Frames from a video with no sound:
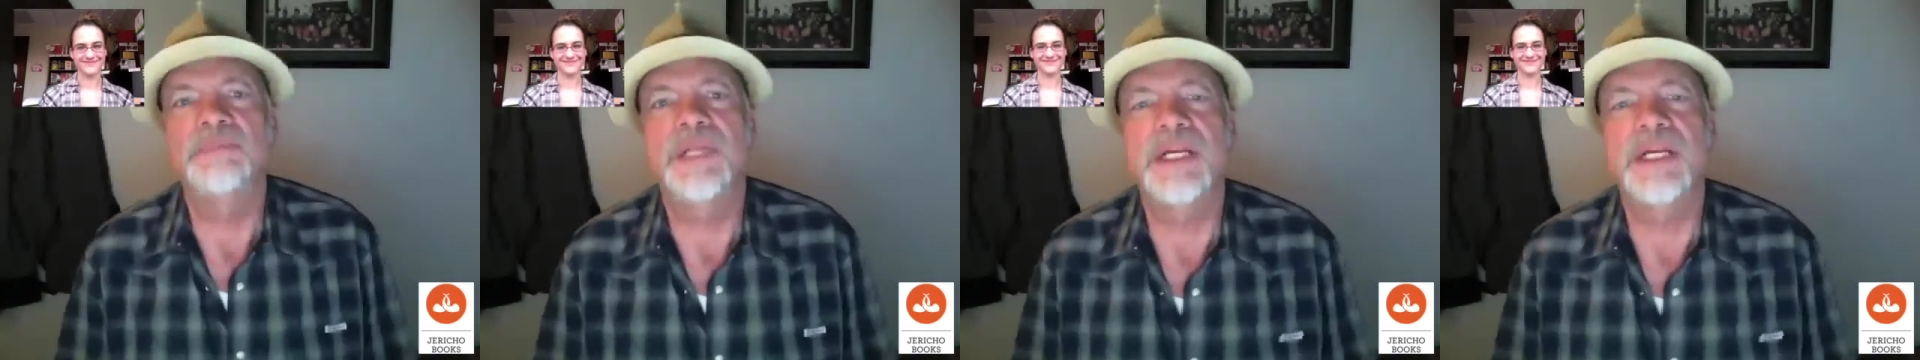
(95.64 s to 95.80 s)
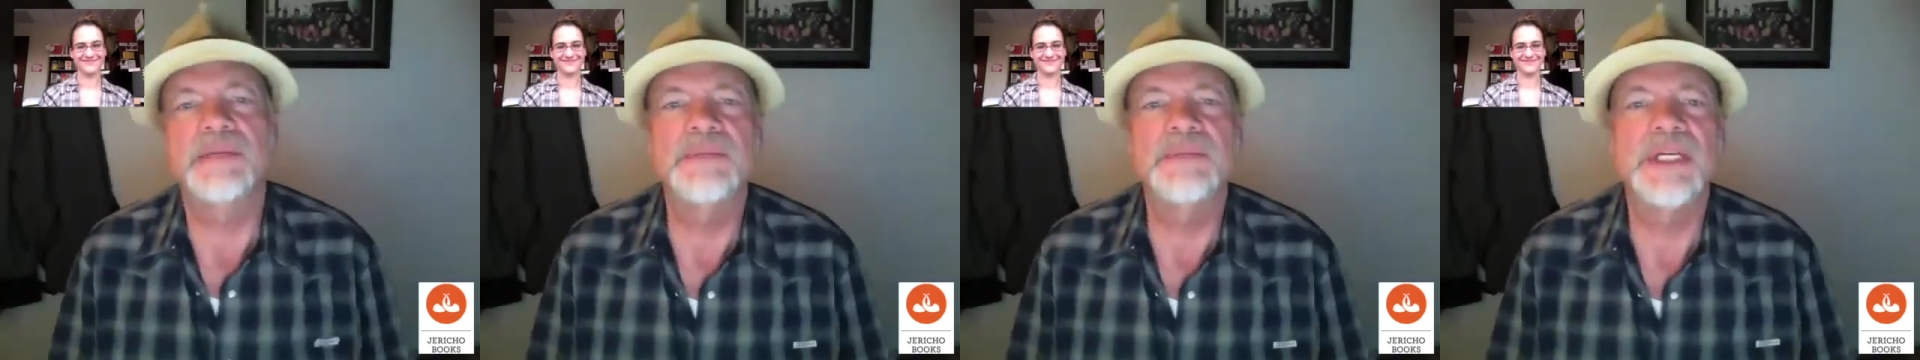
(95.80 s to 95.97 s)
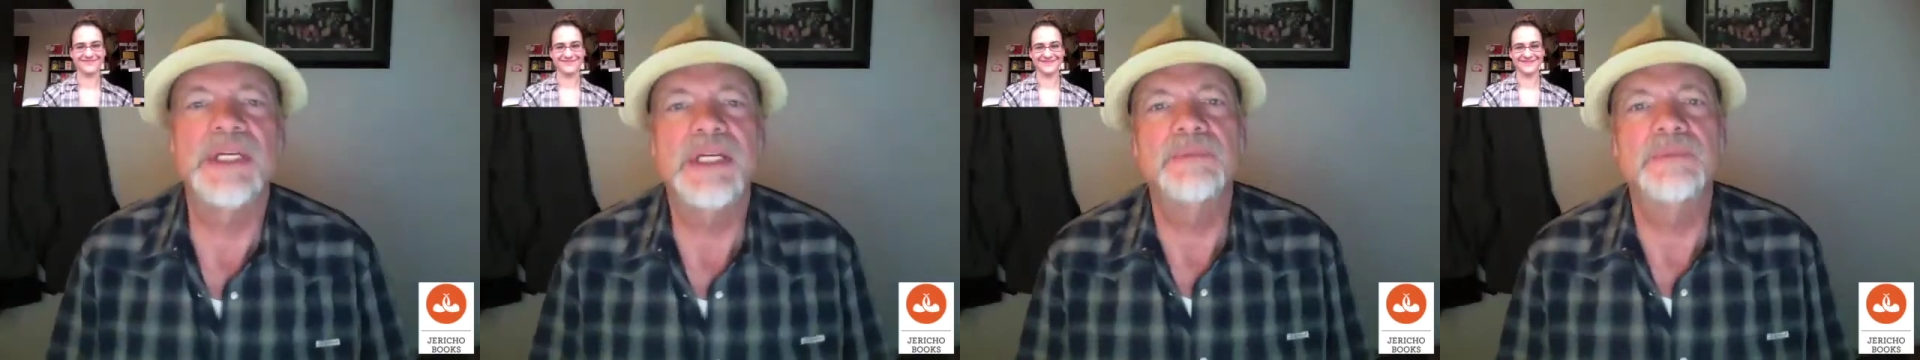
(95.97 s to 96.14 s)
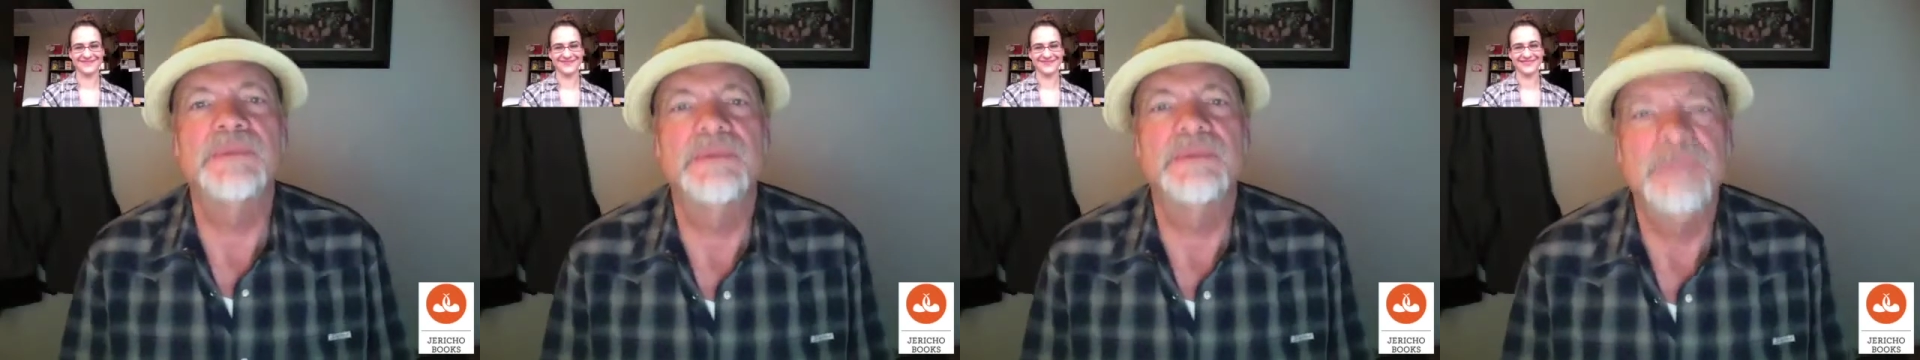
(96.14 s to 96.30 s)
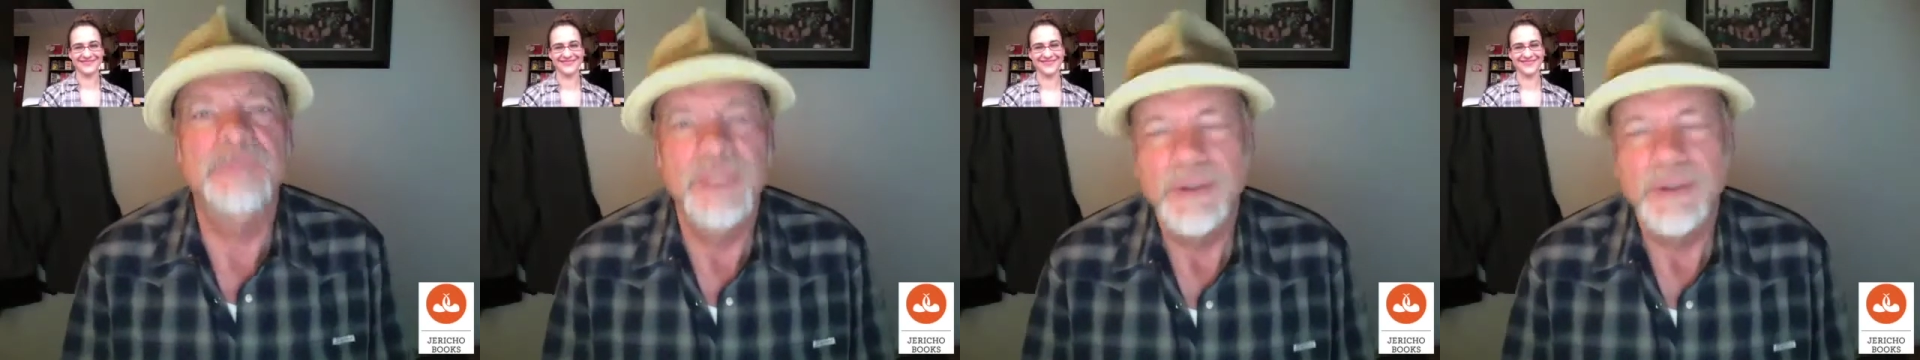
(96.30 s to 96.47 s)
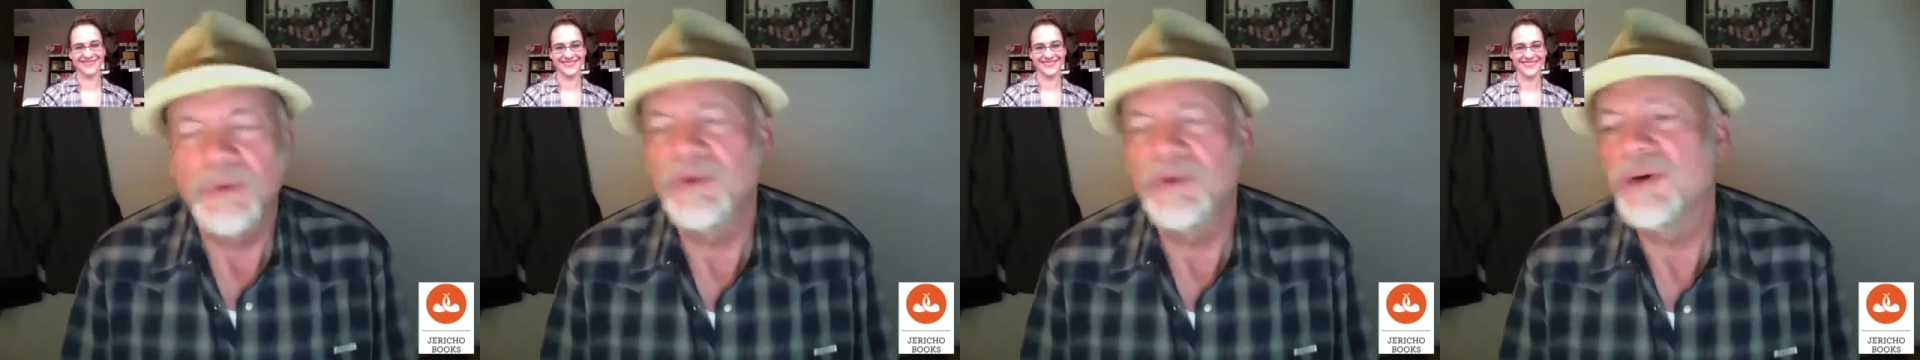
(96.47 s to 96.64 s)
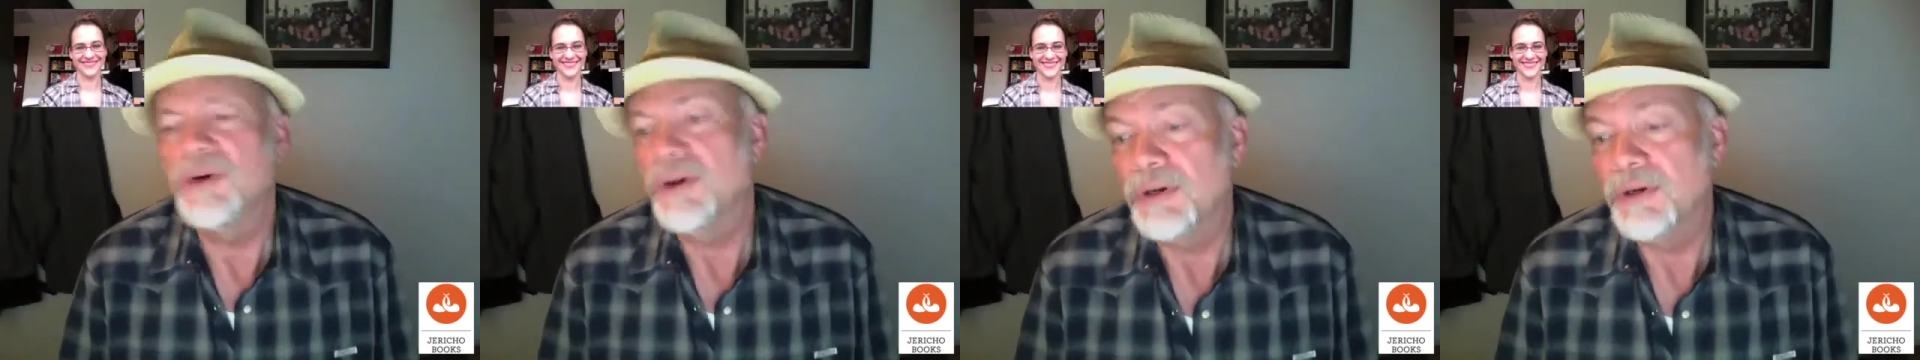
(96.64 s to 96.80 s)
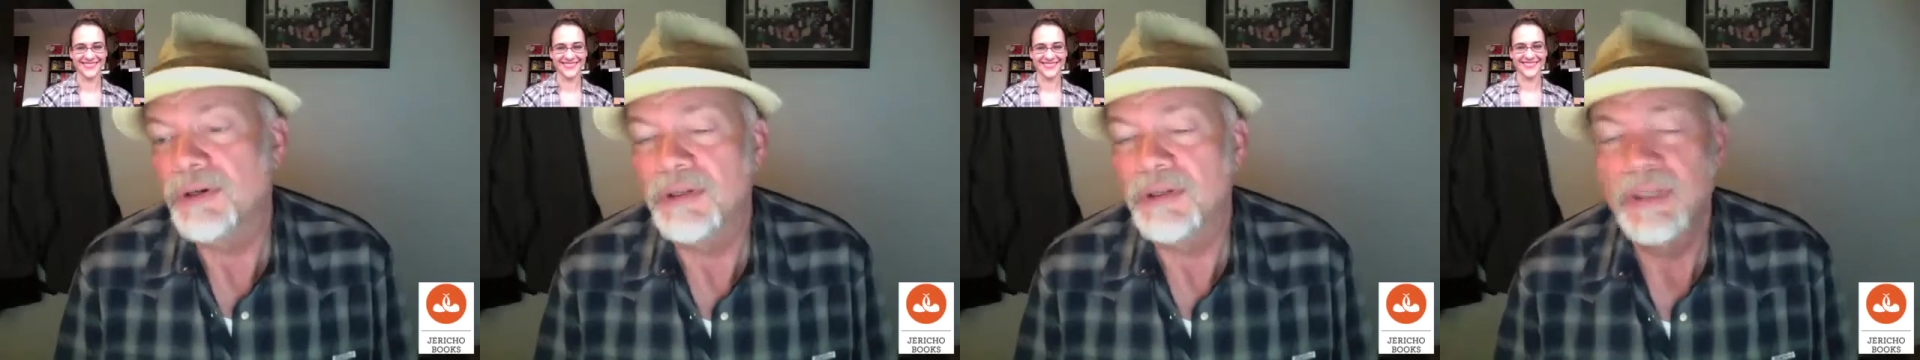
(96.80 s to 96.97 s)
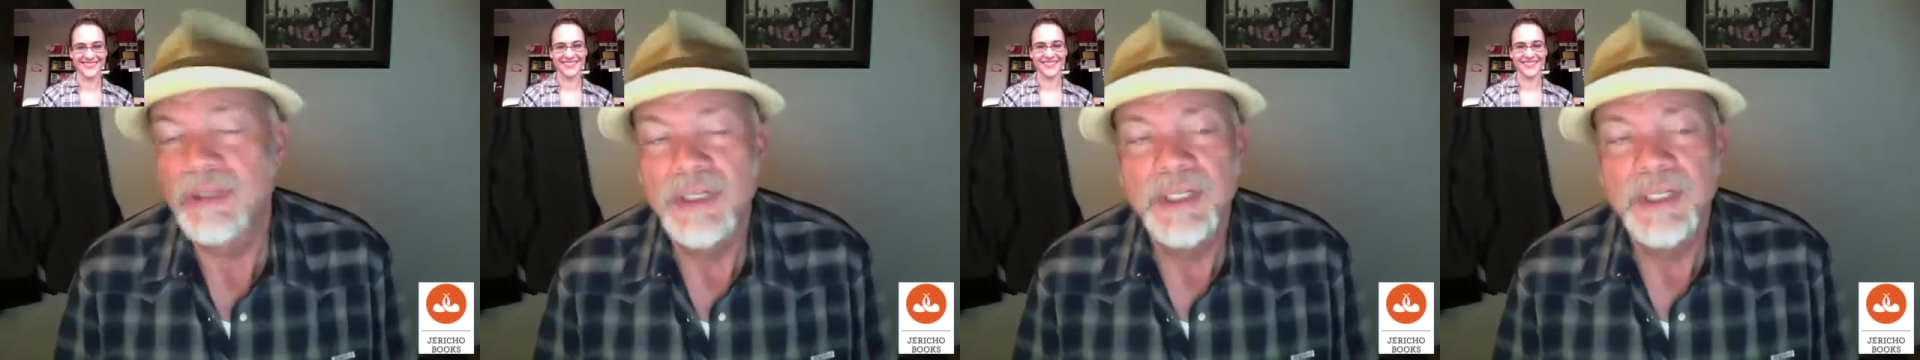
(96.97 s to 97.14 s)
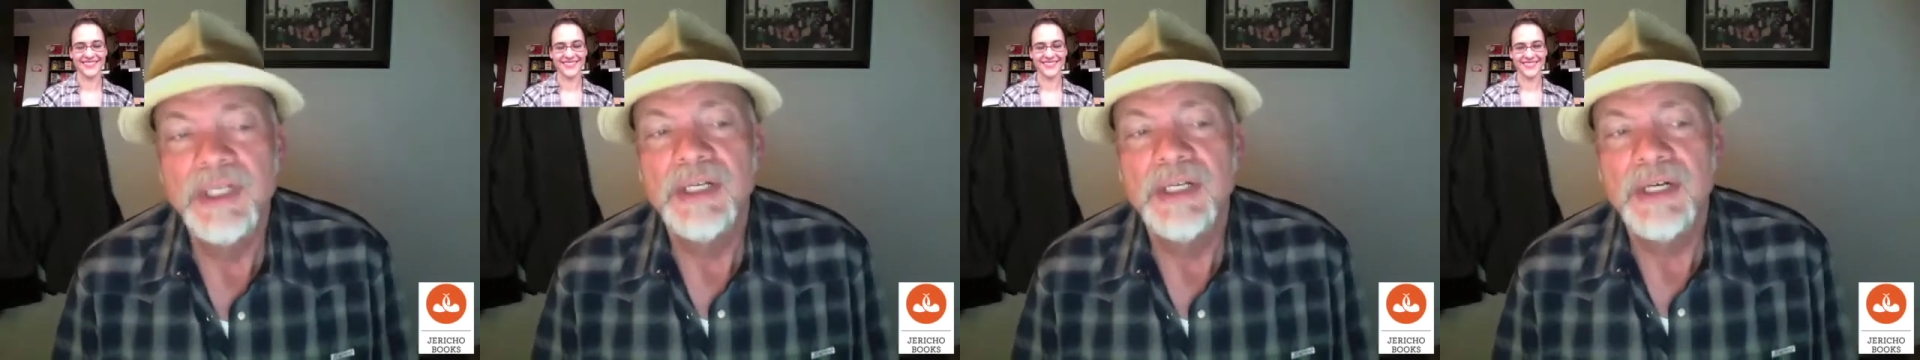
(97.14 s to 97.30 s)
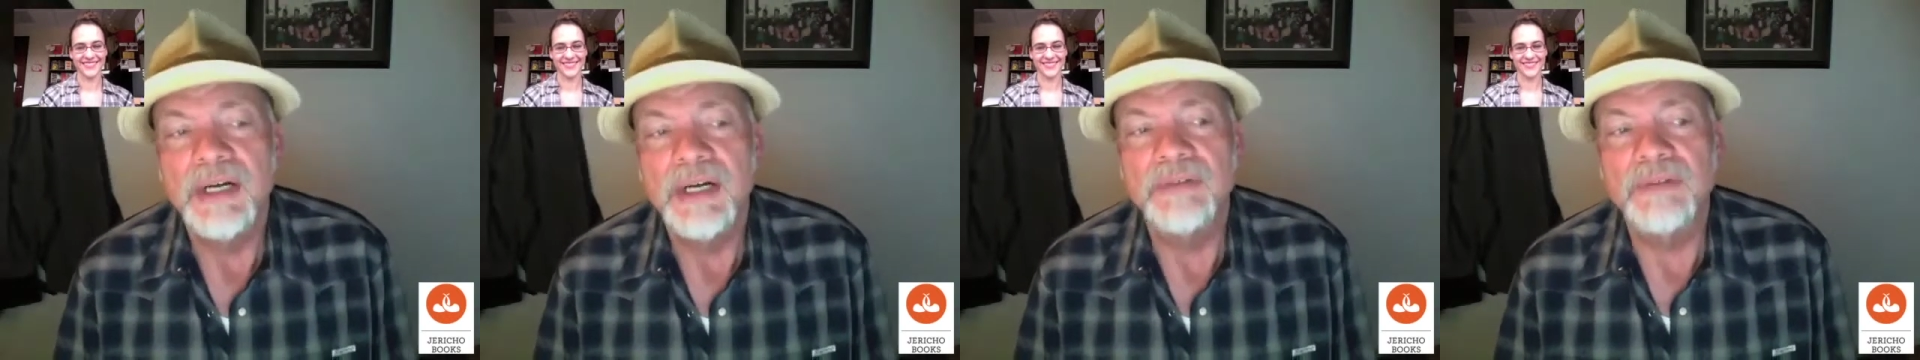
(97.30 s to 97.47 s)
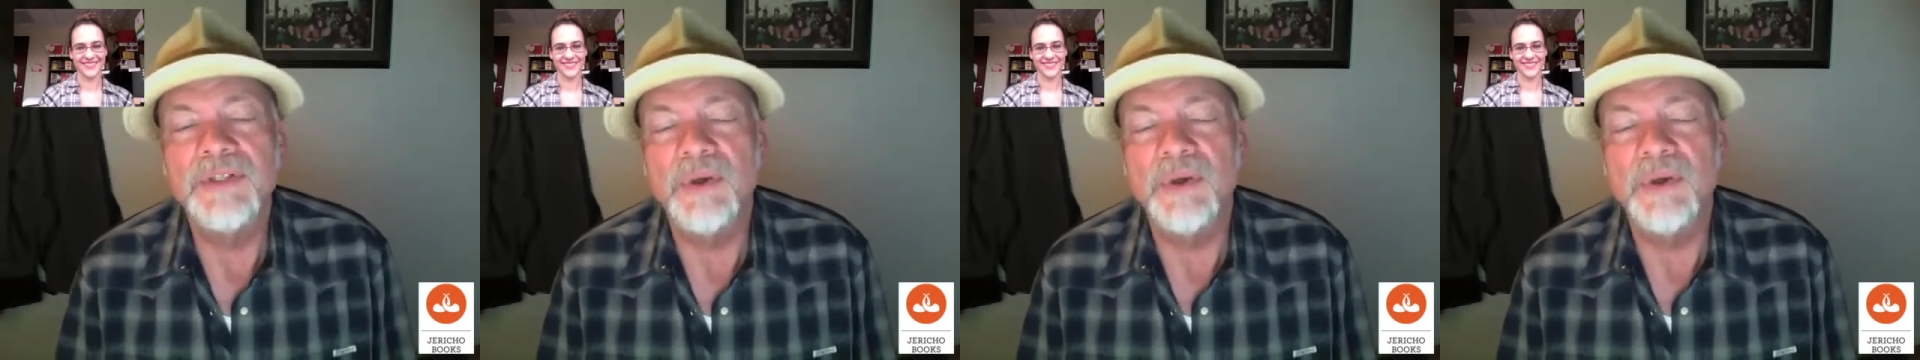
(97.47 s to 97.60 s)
I blame him or her.